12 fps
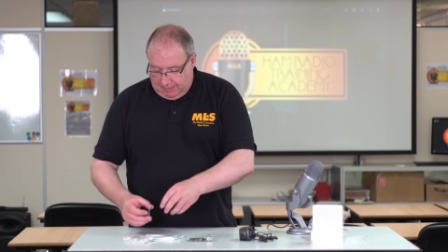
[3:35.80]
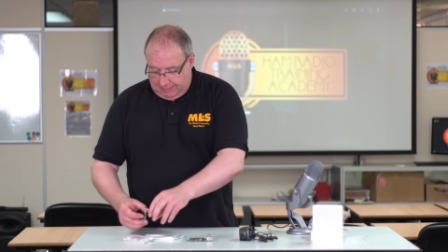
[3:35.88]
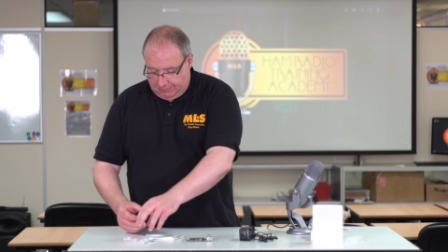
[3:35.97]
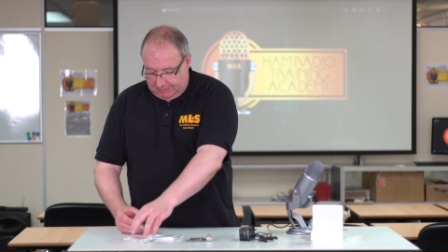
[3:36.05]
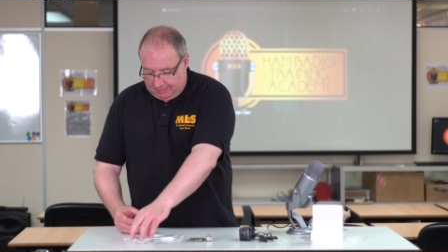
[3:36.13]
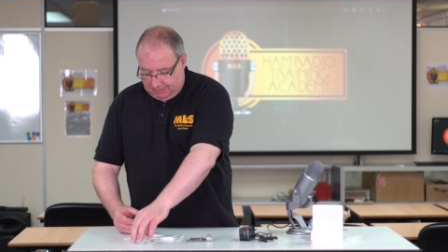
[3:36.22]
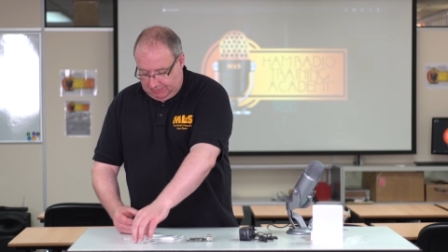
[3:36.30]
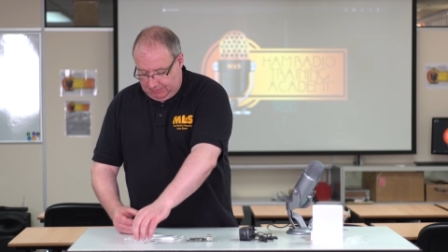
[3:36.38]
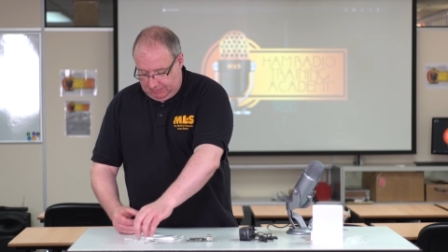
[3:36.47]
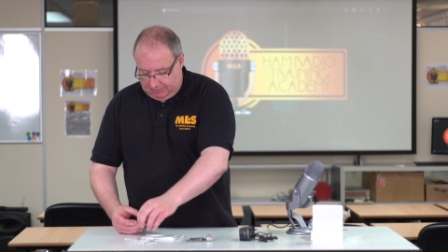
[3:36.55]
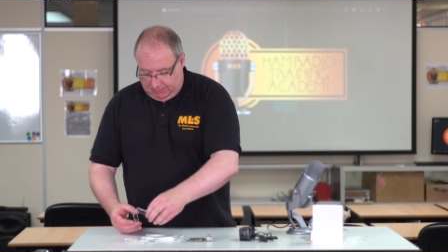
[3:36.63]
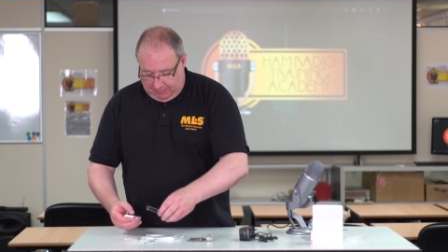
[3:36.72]
And what you're going to
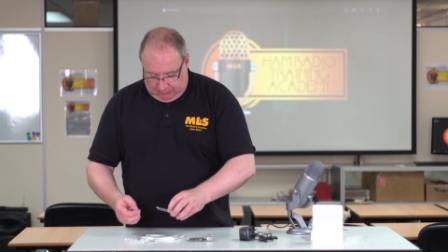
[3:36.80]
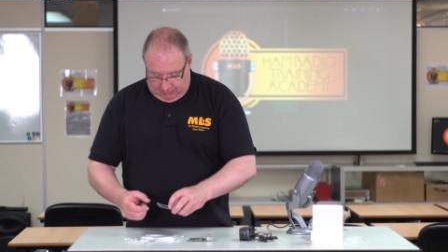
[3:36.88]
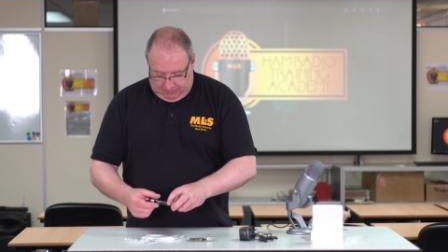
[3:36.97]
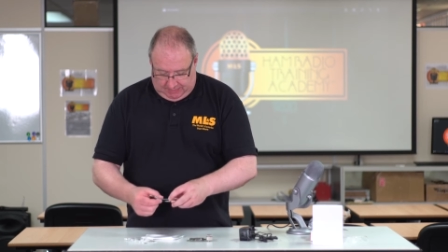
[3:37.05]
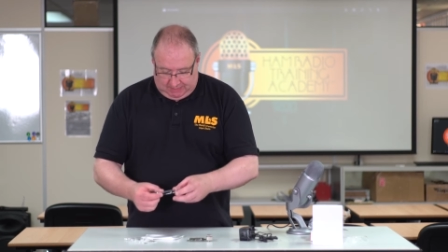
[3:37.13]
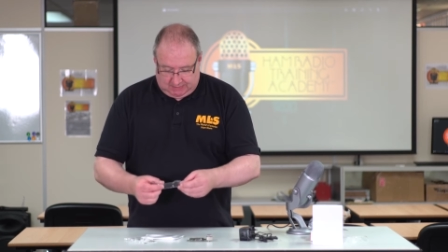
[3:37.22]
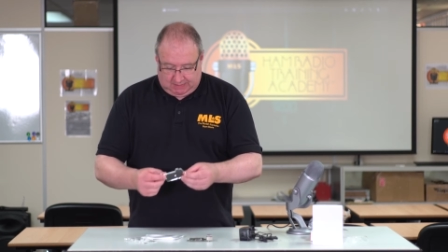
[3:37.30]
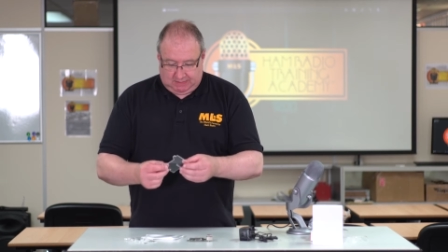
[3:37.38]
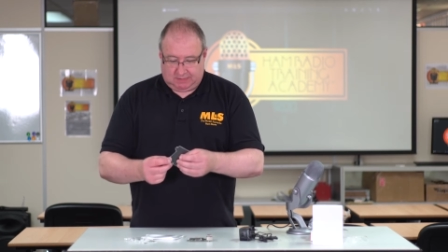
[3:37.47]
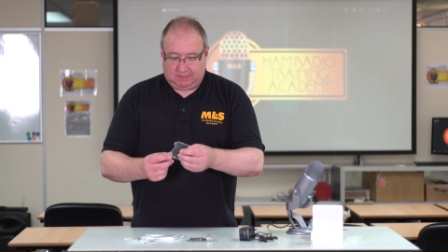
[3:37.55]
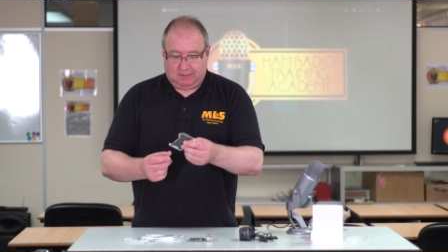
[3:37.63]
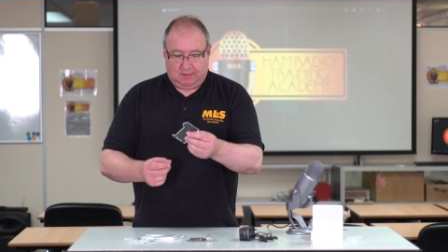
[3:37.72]
do is grab all the
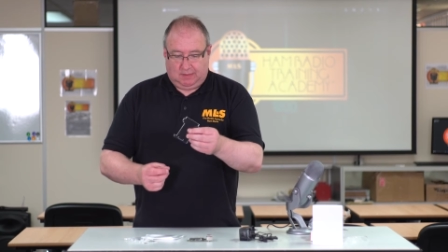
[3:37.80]
pieces.